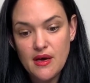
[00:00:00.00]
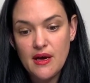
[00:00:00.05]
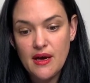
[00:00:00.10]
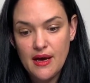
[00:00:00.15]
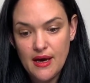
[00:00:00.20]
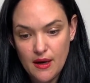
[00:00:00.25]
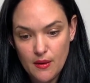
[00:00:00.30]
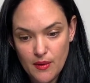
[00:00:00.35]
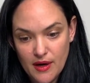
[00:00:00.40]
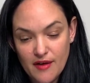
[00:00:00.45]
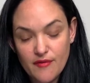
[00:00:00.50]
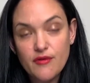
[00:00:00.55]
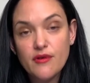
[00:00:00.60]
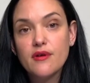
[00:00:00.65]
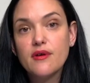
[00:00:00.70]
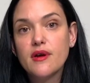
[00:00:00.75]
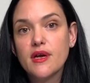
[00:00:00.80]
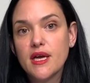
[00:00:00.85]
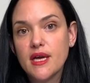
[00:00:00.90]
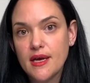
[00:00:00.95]

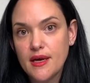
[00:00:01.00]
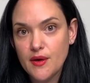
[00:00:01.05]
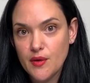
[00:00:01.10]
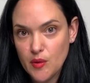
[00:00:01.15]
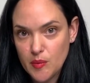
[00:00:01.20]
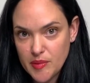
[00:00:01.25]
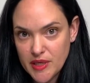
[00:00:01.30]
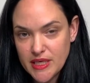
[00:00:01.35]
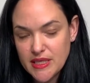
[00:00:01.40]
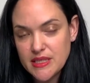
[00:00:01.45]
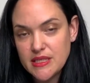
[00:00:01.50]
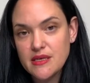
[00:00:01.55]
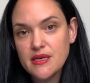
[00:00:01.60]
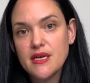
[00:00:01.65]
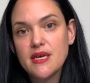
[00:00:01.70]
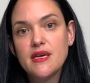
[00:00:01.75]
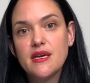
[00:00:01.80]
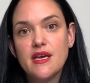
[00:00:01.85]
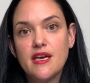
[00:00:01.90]
However, in obesity,